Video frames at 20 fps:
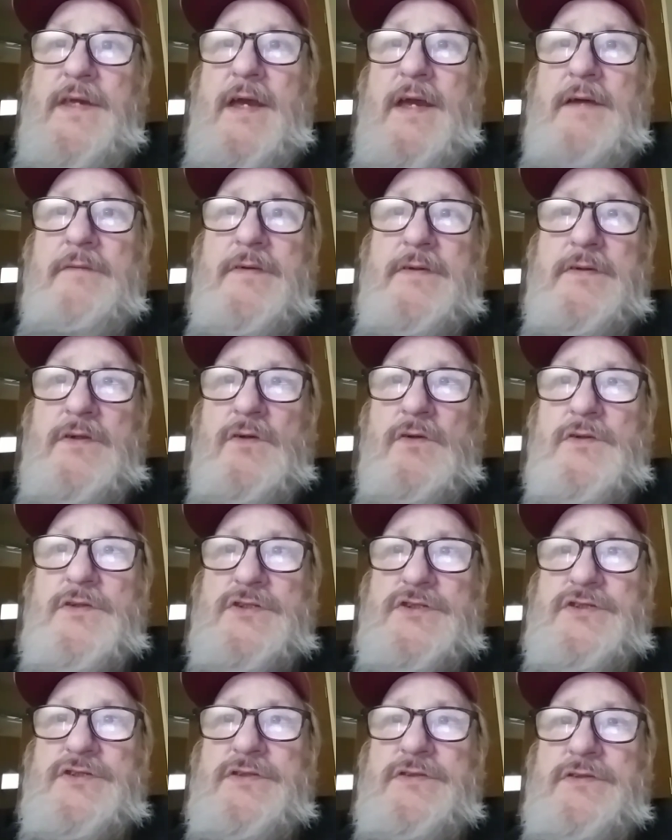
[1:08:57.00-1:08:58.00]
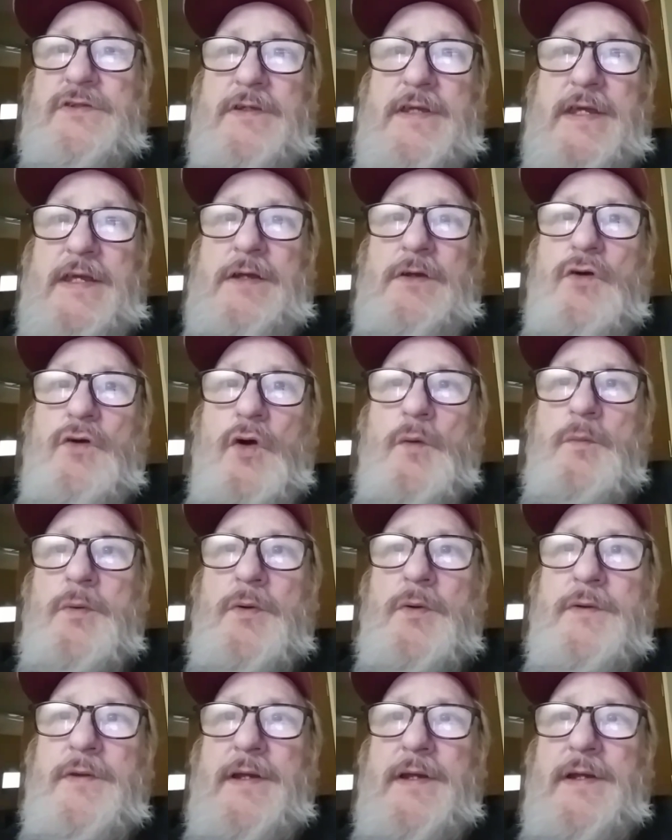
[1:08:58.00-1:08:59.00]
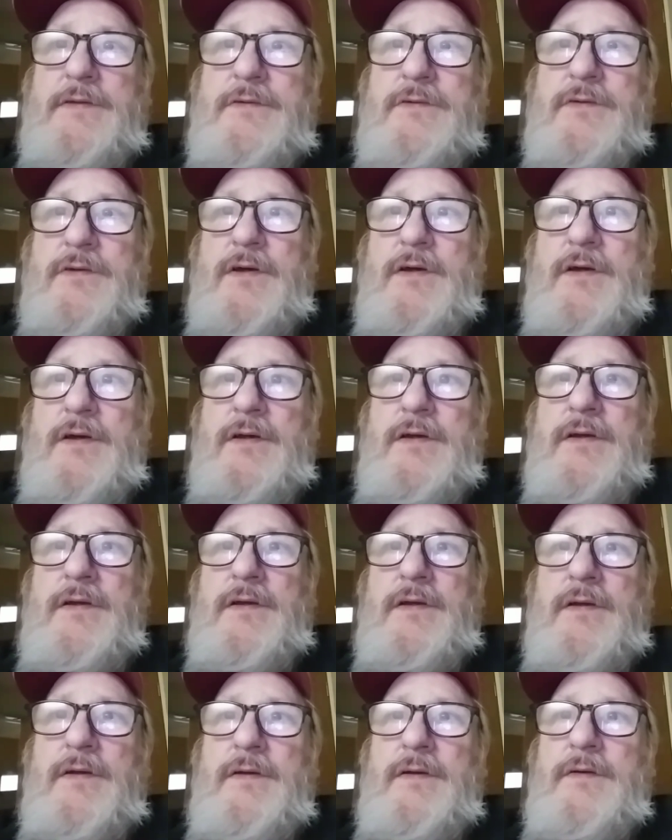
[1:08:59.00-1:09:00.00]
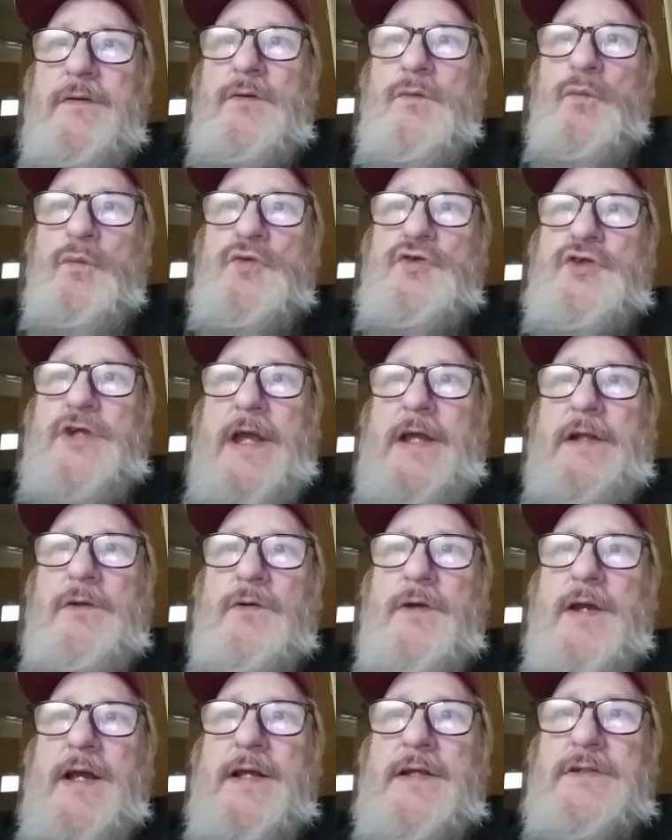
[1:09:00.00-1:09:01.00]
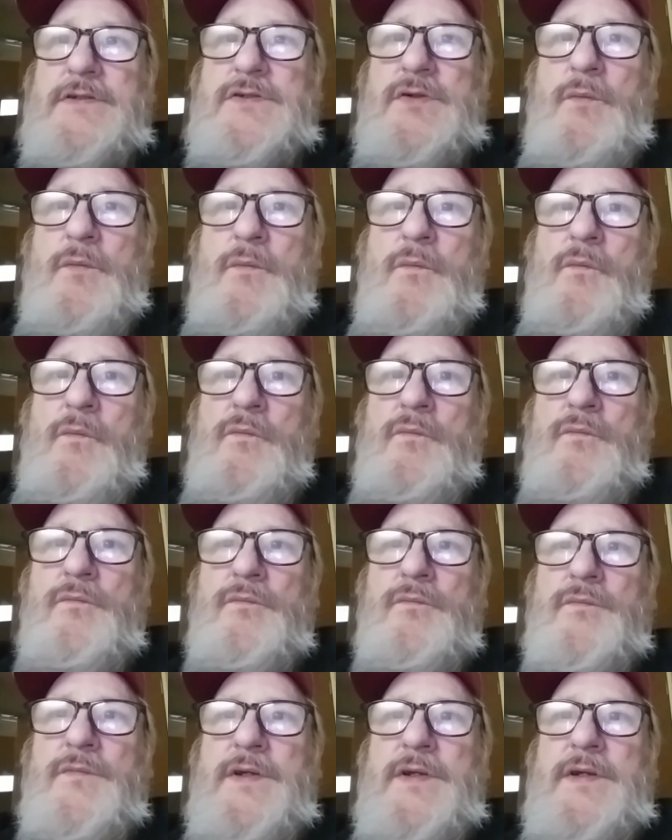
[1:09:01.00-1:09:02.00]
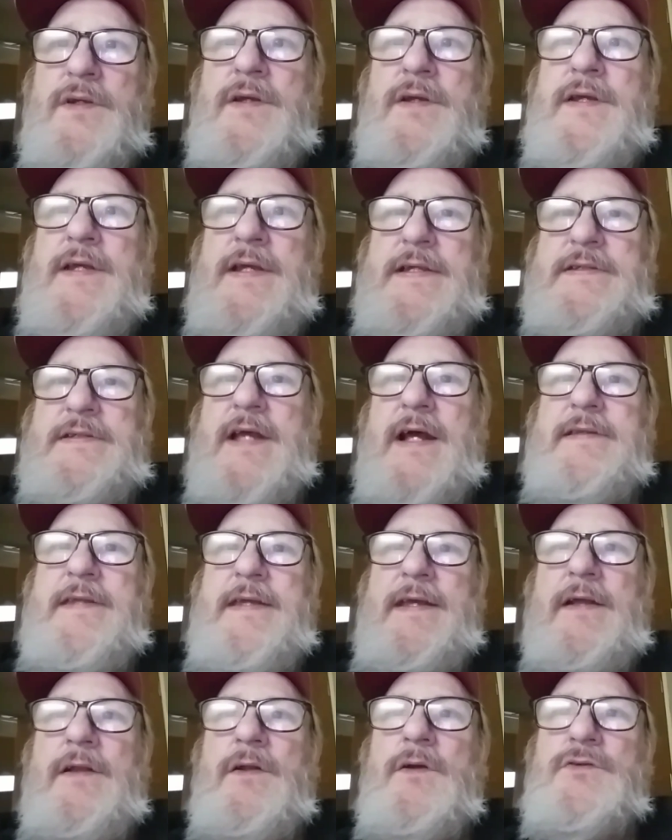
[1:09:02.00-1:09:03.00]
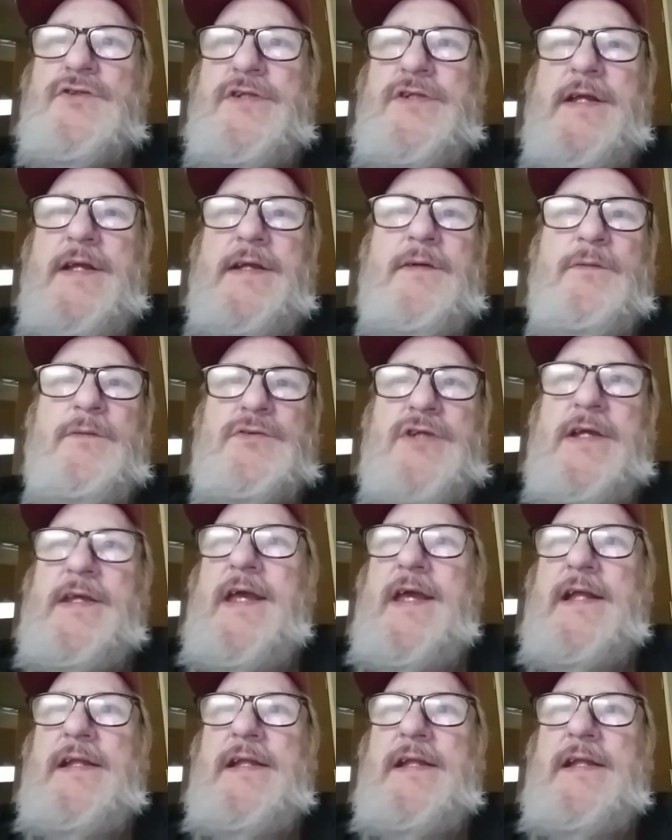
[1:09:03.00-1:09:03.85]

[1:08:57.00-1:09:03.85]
Kevin, you know, the king cobra that Chandler has. He's got the other snake, which I